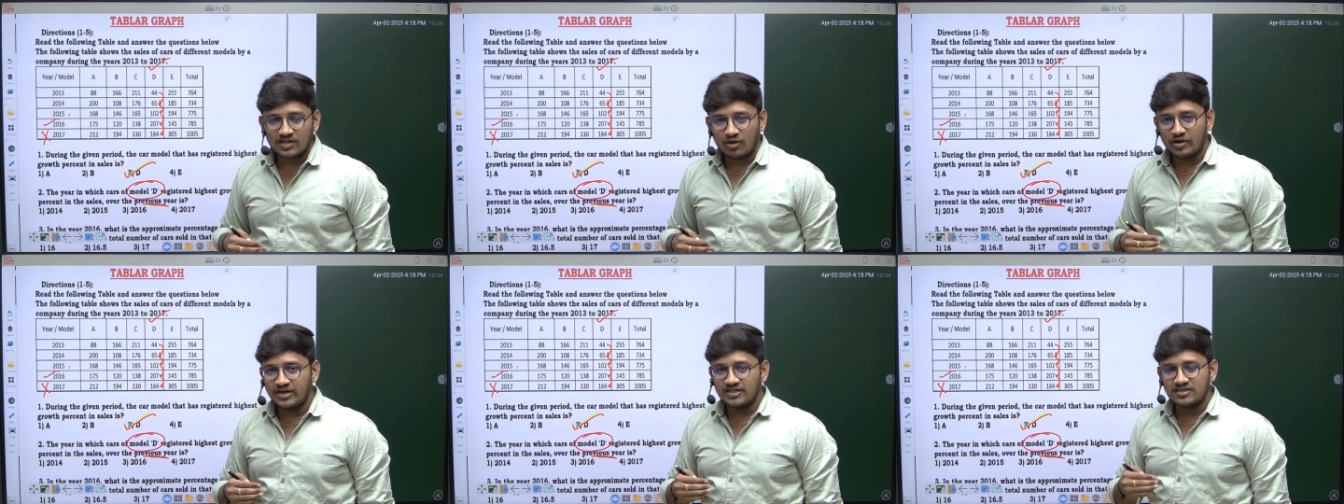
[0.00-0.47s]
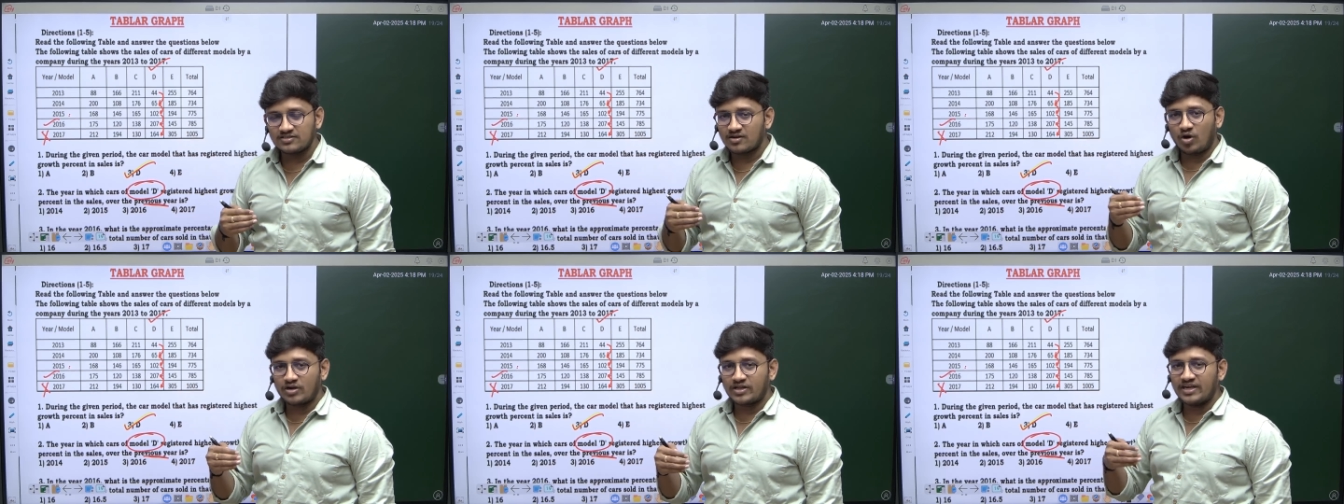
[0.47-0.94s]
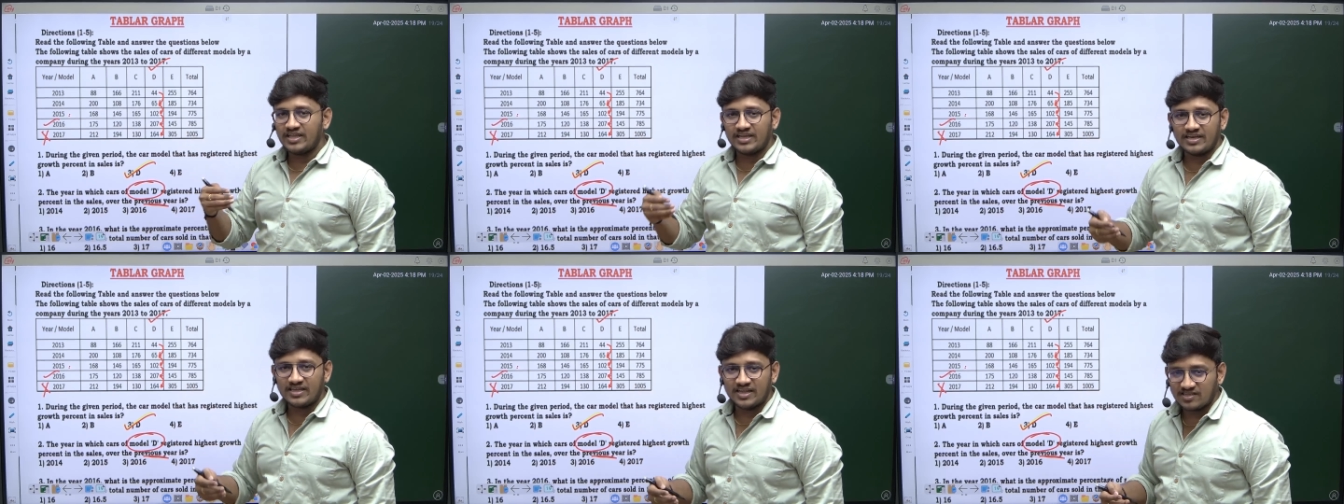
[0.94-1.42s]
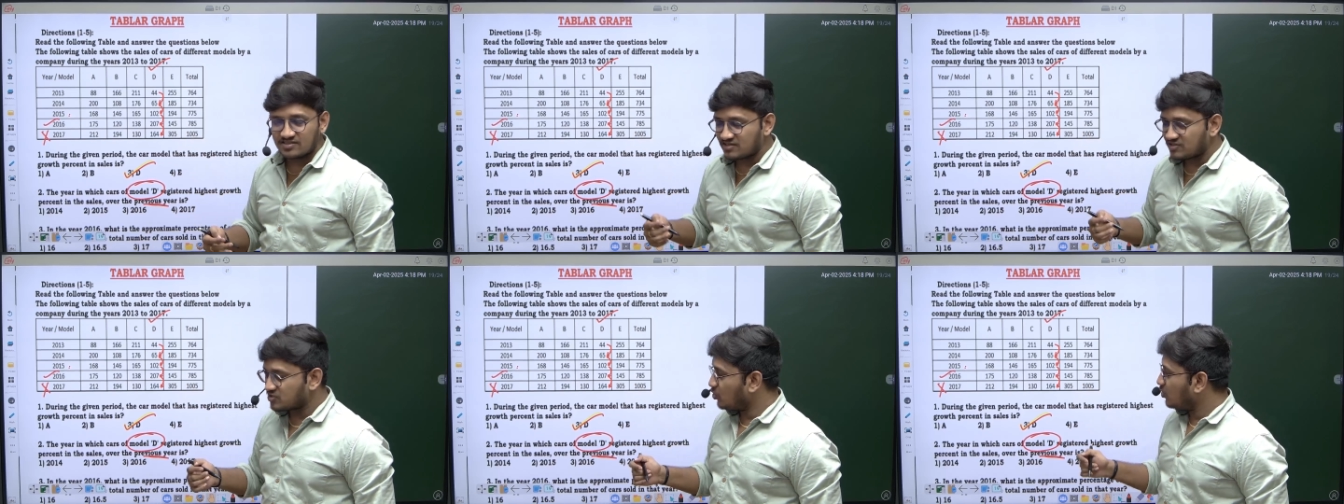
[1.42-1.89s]
Okay, it is not getting increased.
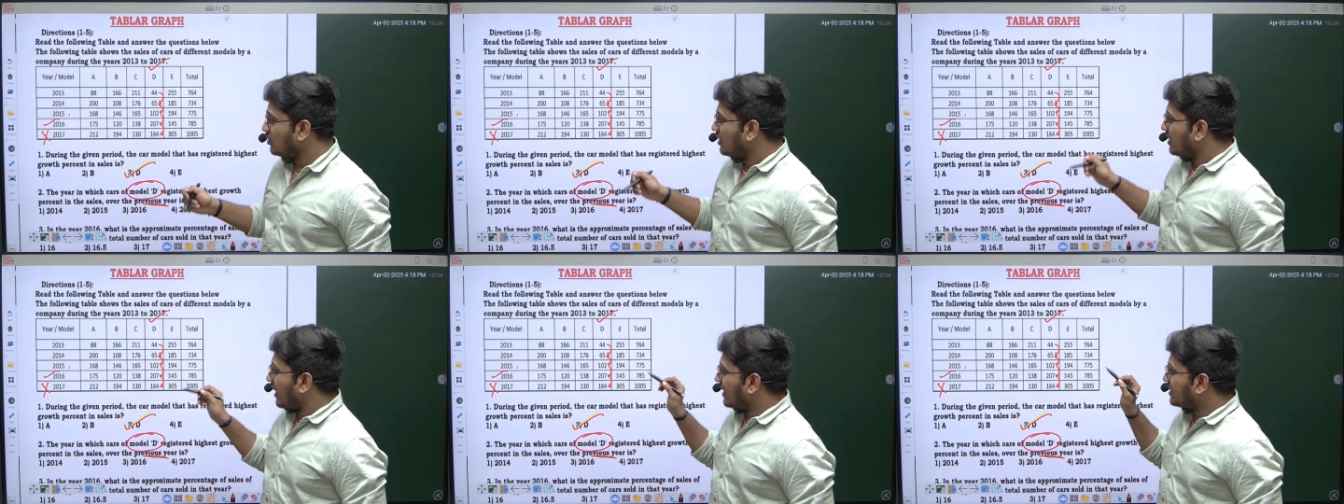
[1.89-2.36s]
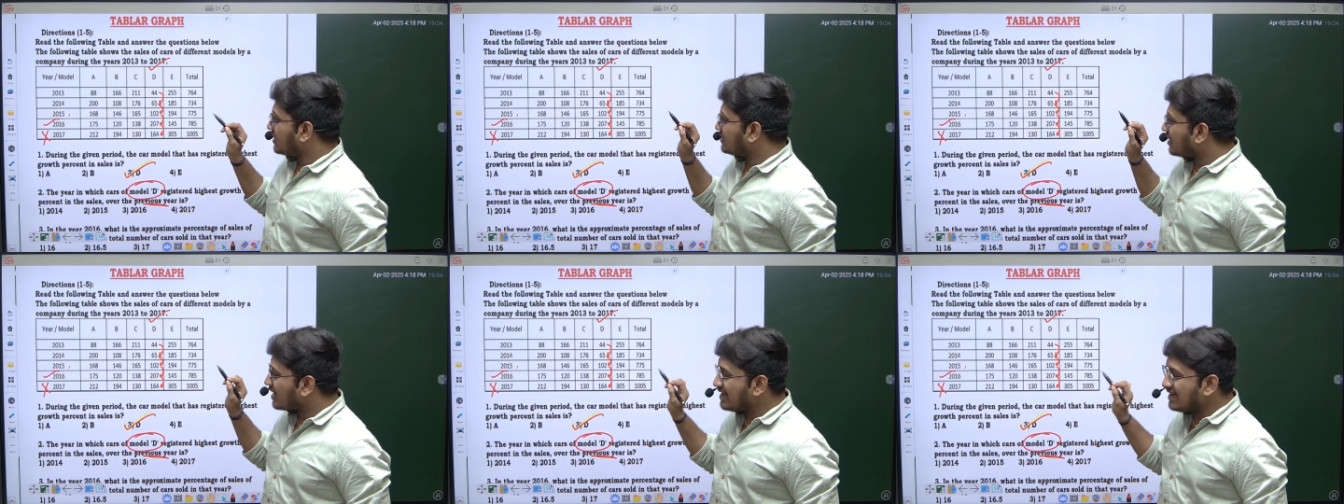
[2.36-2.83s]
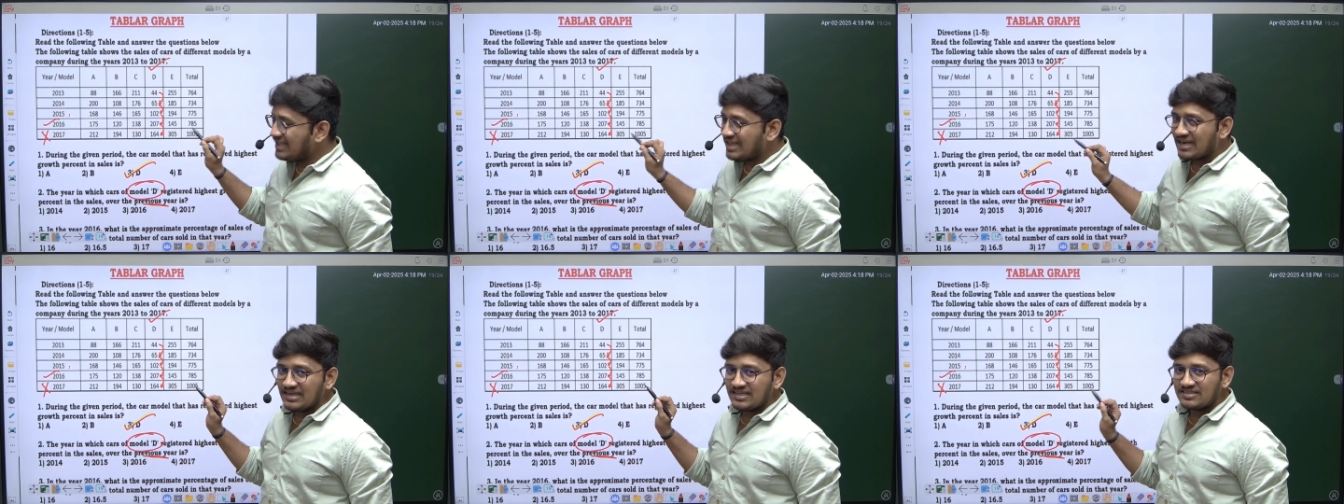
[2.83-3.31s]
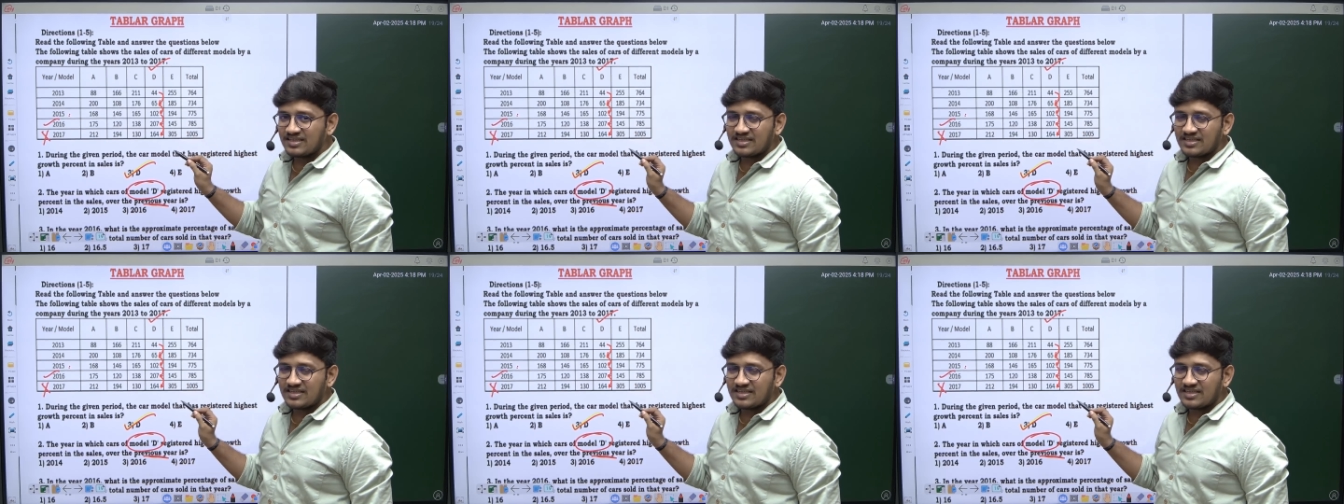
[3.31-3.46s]
So I can clearly say